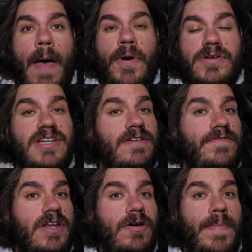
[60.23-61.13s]
I posted a
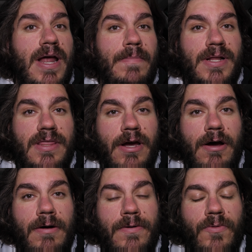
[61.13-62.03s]
video about a month
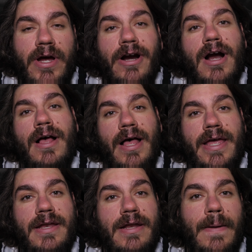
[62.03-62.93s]
ago where
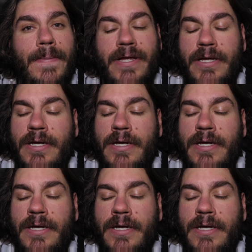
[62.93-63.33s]
I ended up